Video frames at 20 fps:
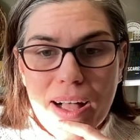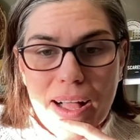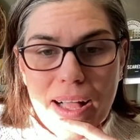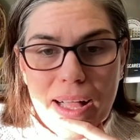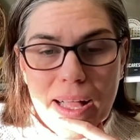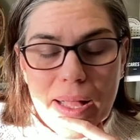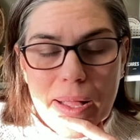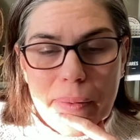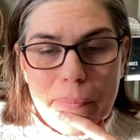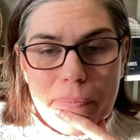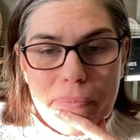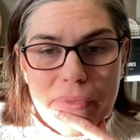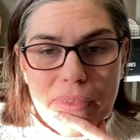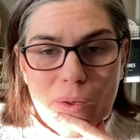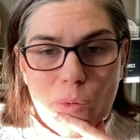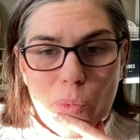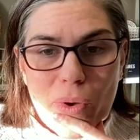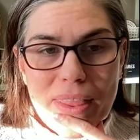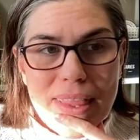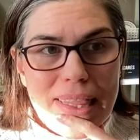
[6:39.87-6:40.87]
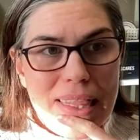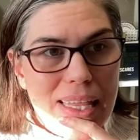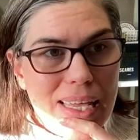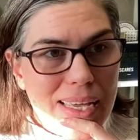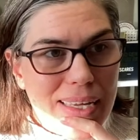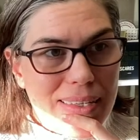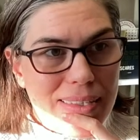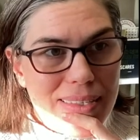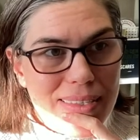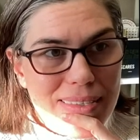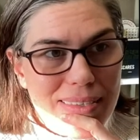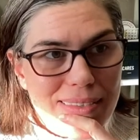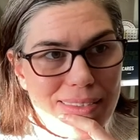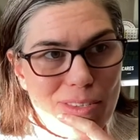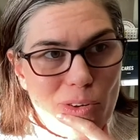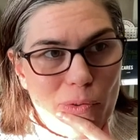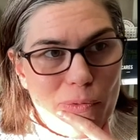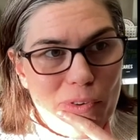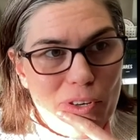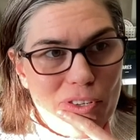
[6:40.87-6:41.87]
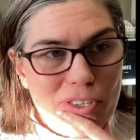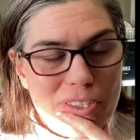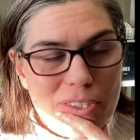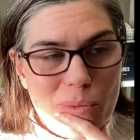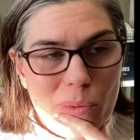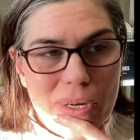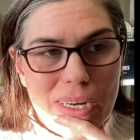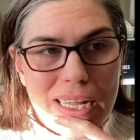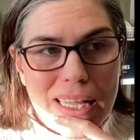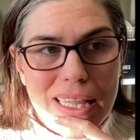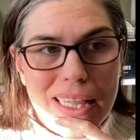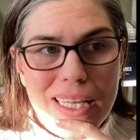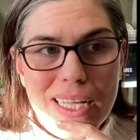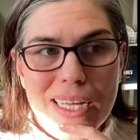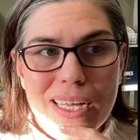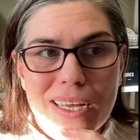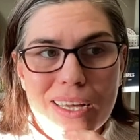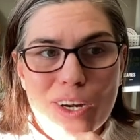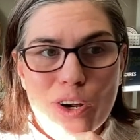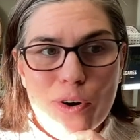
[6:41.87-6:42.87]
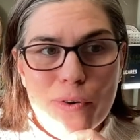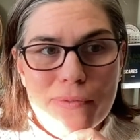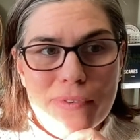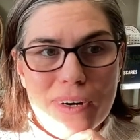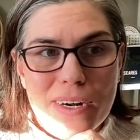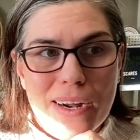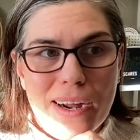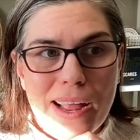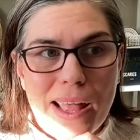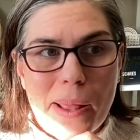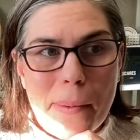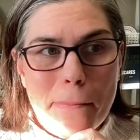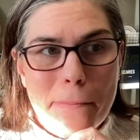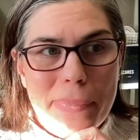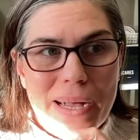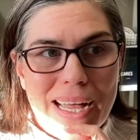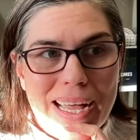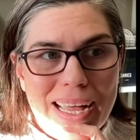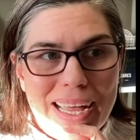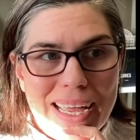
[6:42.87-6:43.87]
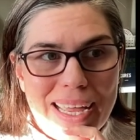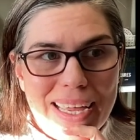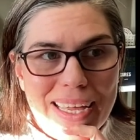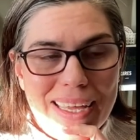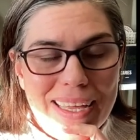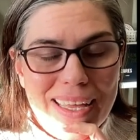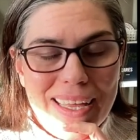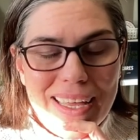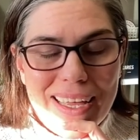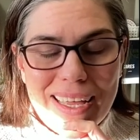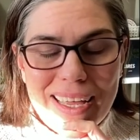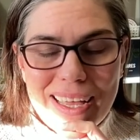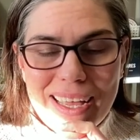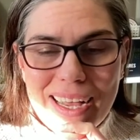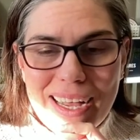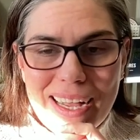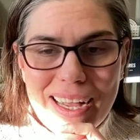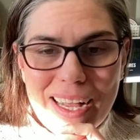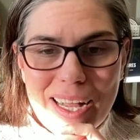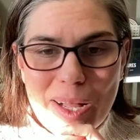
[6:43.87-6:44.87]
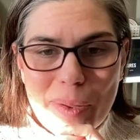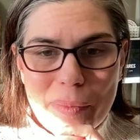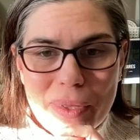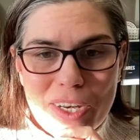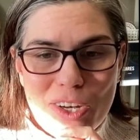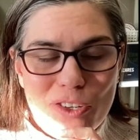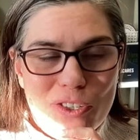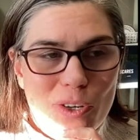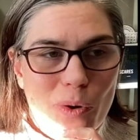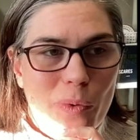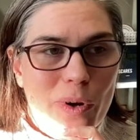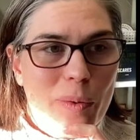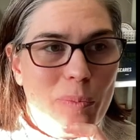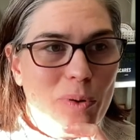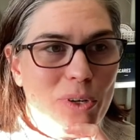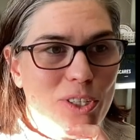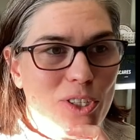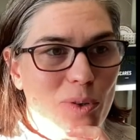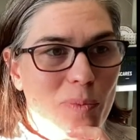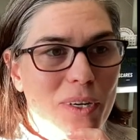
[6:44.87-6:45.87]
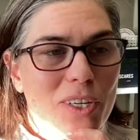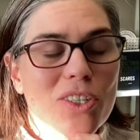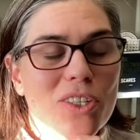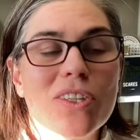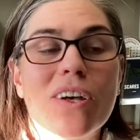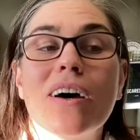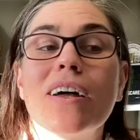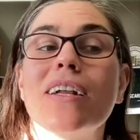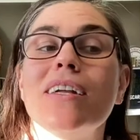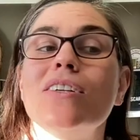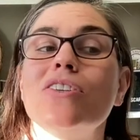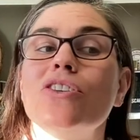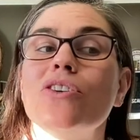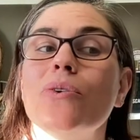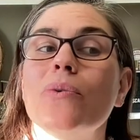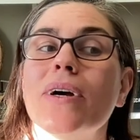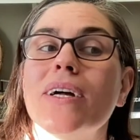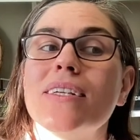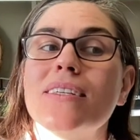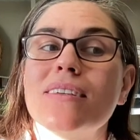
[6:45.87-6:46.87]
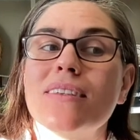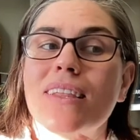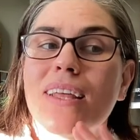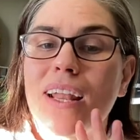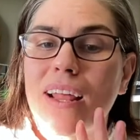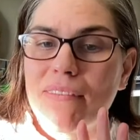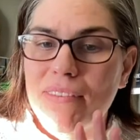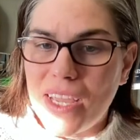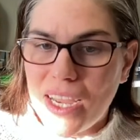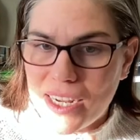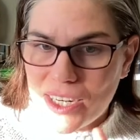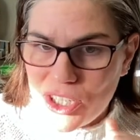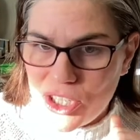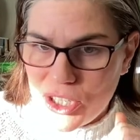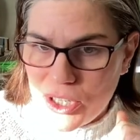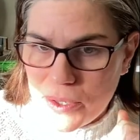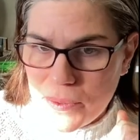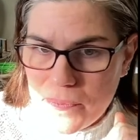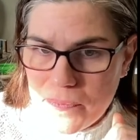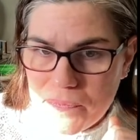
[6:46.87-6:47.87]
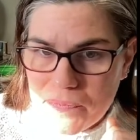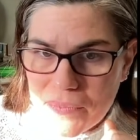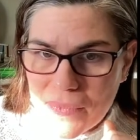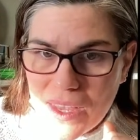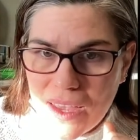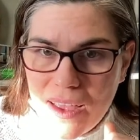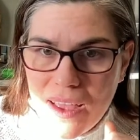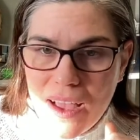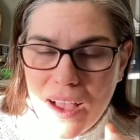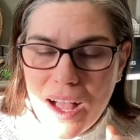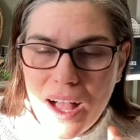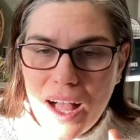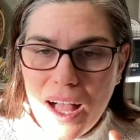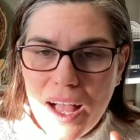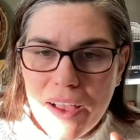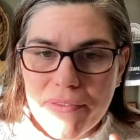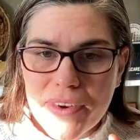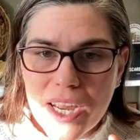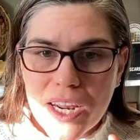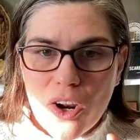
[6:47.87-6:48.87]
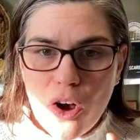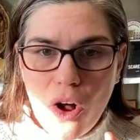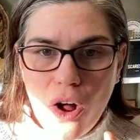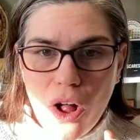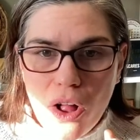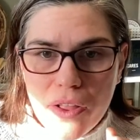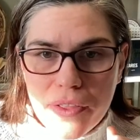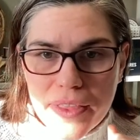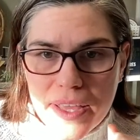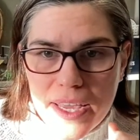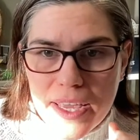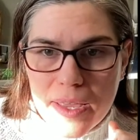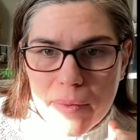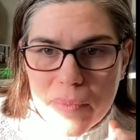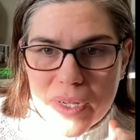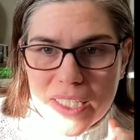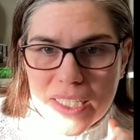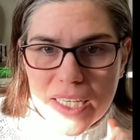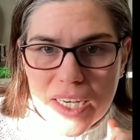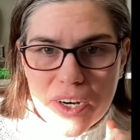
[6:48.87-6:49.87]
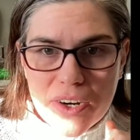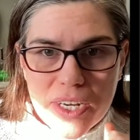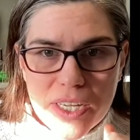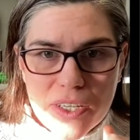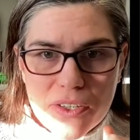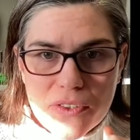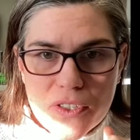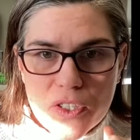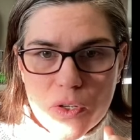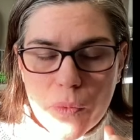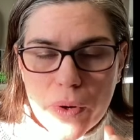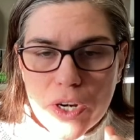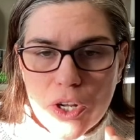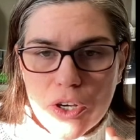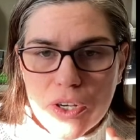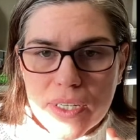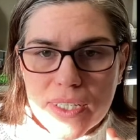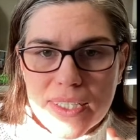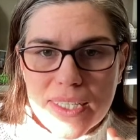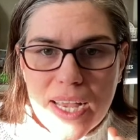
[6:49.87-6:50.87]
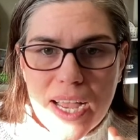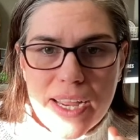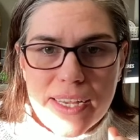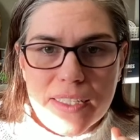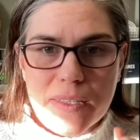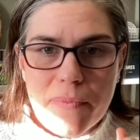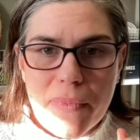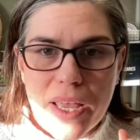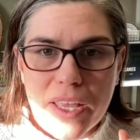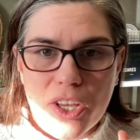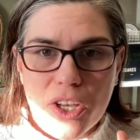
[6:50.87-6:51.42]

um, with links. So if you just want to click on over and buy um, and you don't want to put too much thought into it, then I've got you. Uh, I've got all the materials, so what hook size,